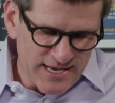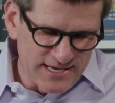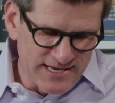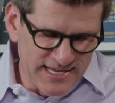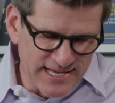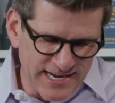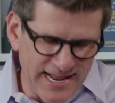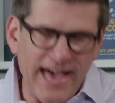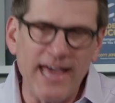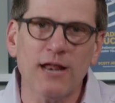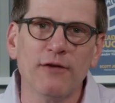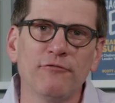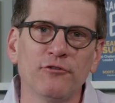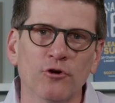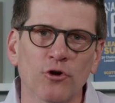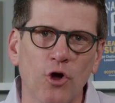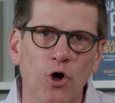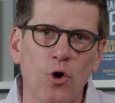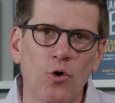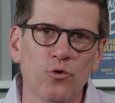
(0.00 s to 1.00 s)
Get Out of
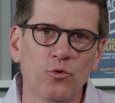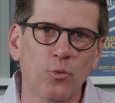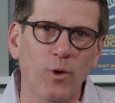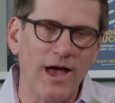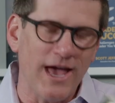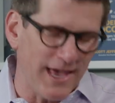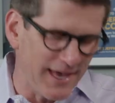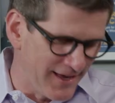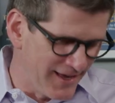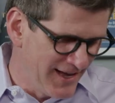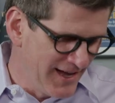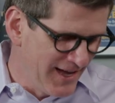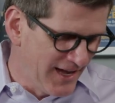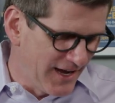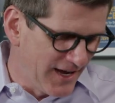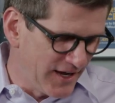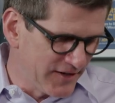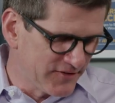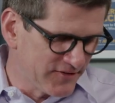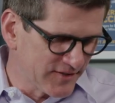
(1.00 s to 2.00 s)
Your Own Way
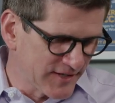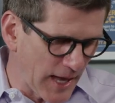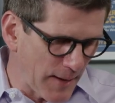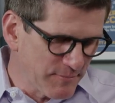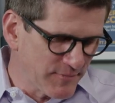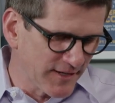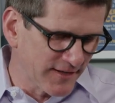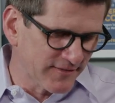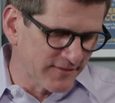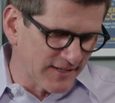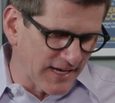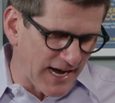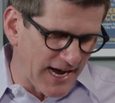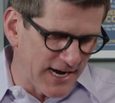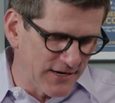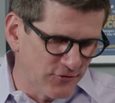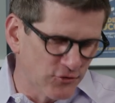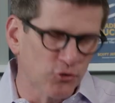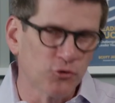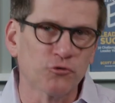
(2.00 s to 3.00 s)
A Skeptic's
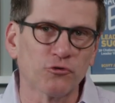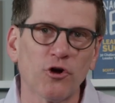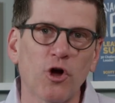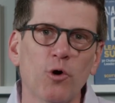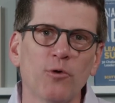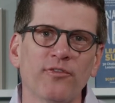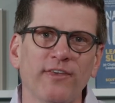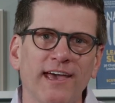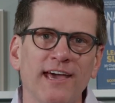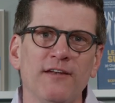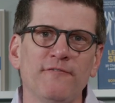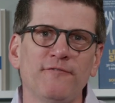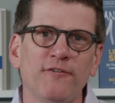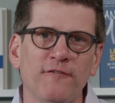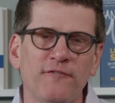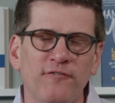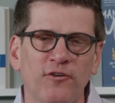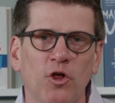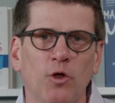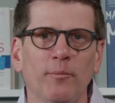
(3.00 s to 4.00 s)
Guide to Growth and
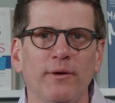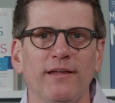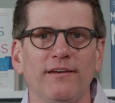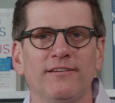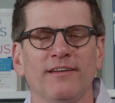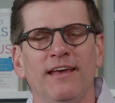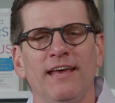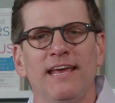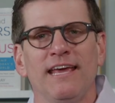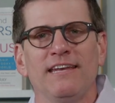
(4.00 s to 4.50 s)
Fulfillment.